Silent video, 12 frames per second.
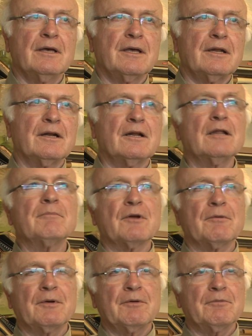at an alumni
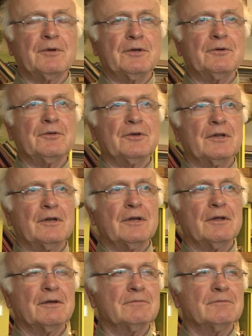reunion